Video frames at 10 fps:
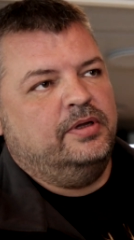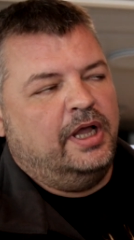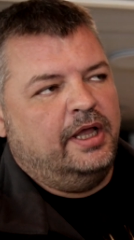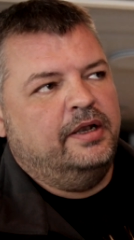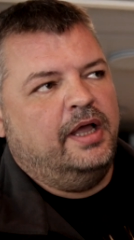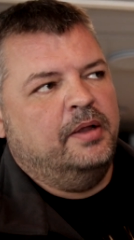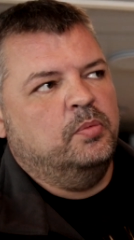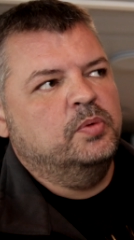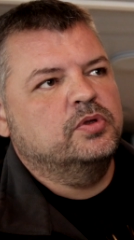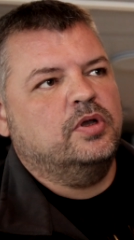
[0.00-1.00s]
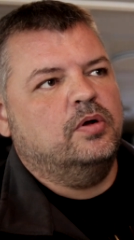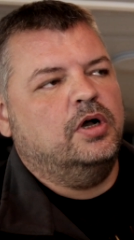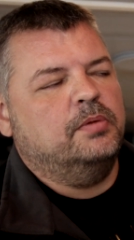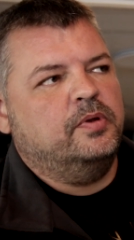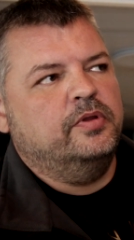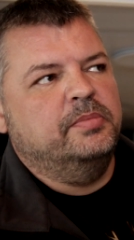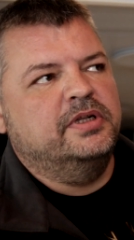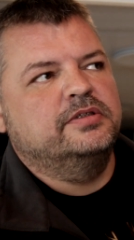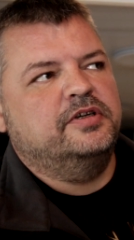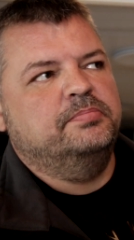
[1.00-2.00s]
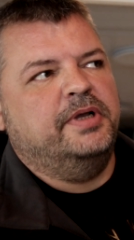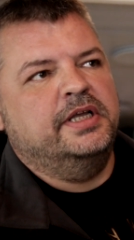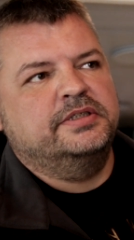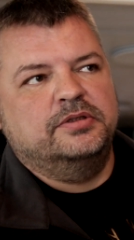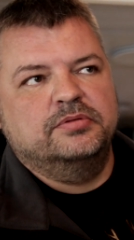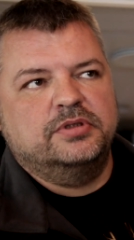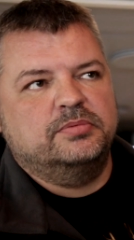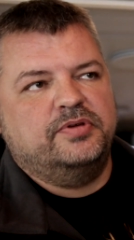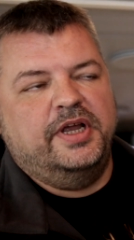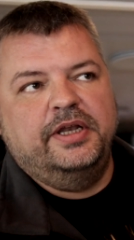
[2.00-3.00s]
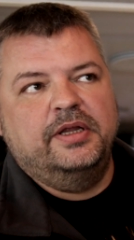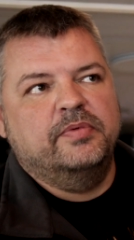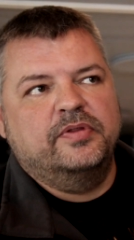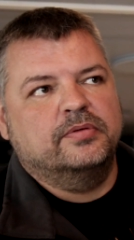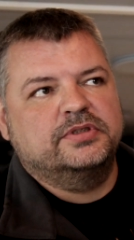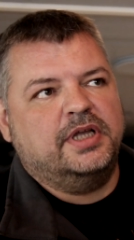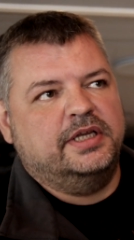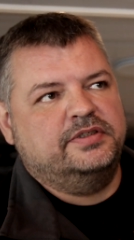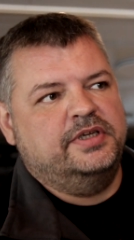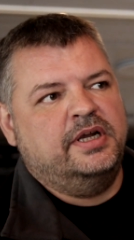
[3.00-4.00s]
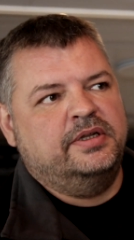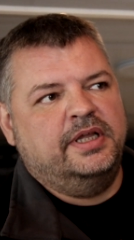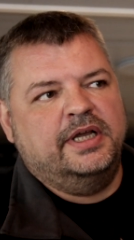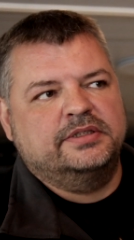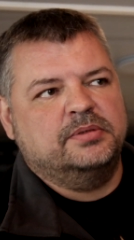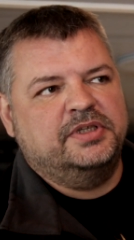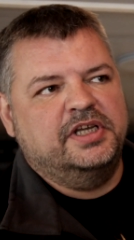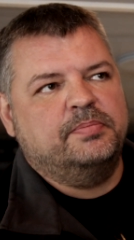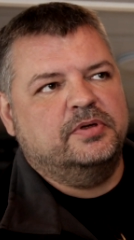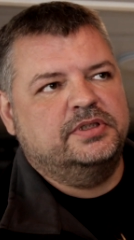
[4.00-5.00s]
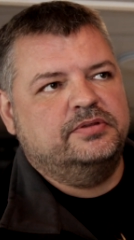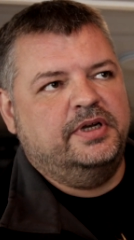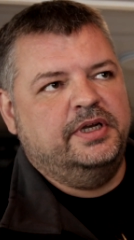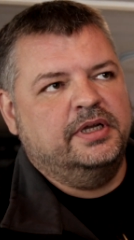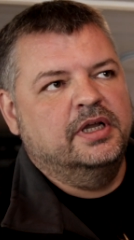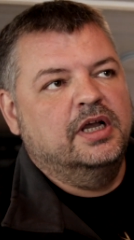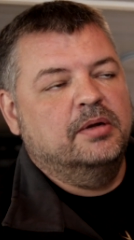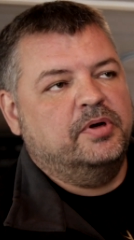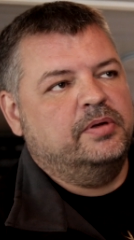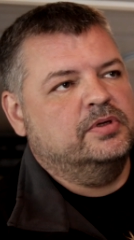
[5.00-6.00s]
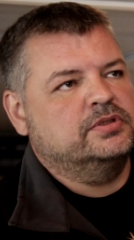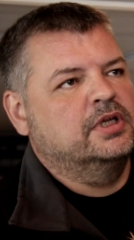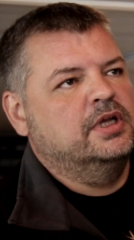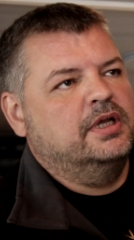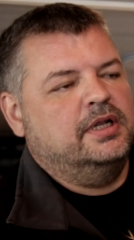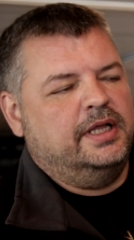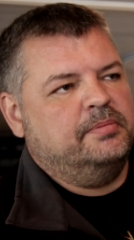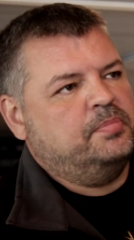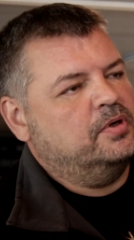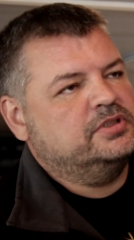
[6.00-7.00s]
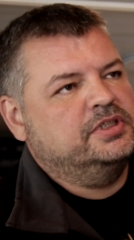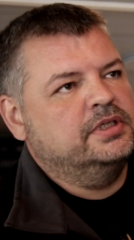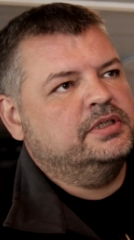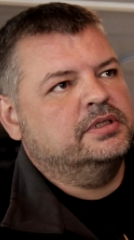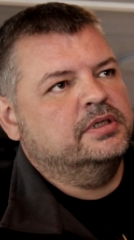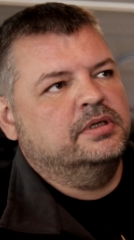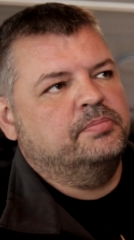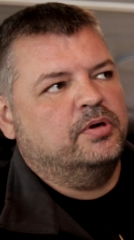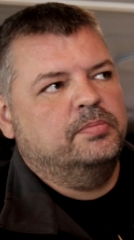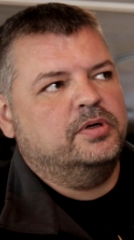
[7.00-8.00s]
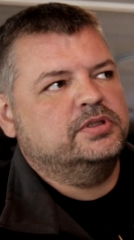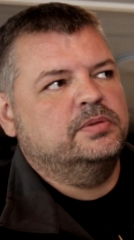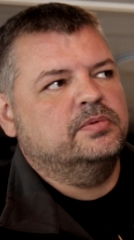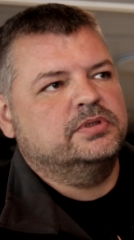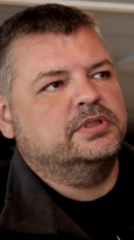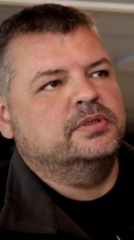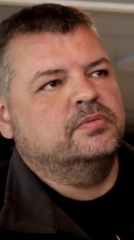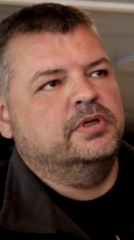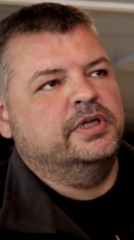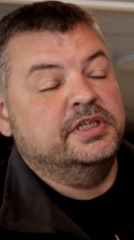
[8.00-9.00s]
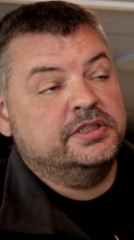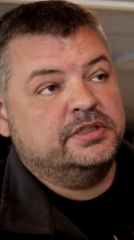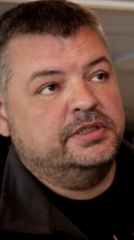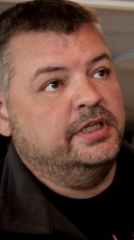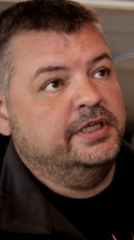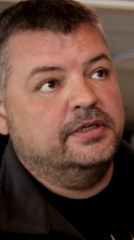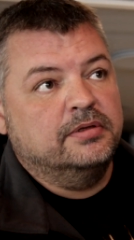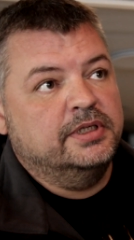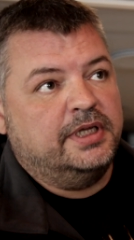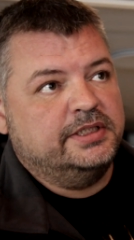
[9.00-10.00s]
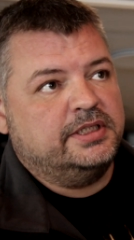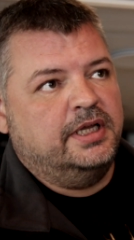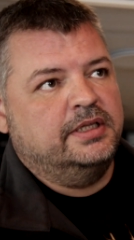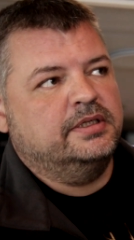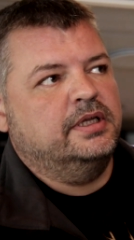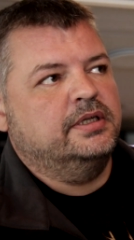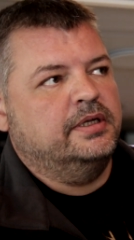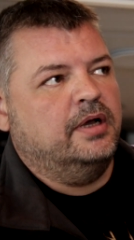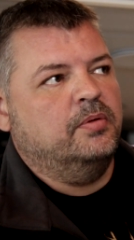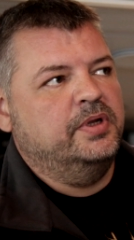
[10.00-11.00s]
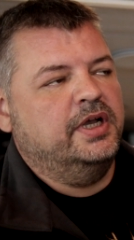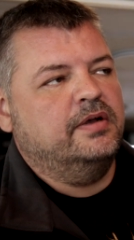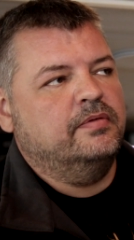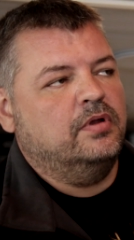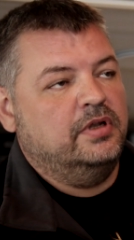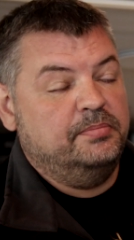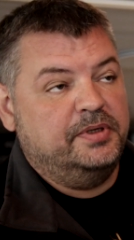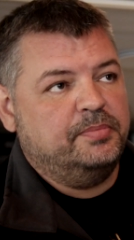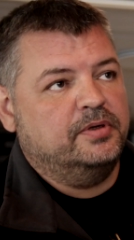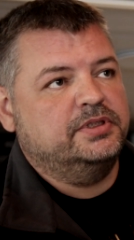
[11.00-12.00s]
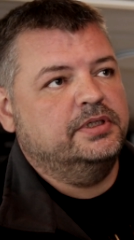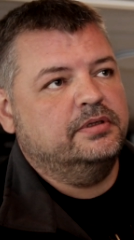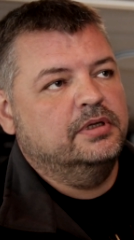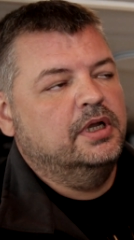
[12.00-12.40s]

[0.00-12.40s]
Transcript: and, and, we would go up on the military base and do some training with those guys there. They had some kickboxing training, but it was like boxing, uh, pro boxing was is illegal in Iceland, and now we have Olympic boxing,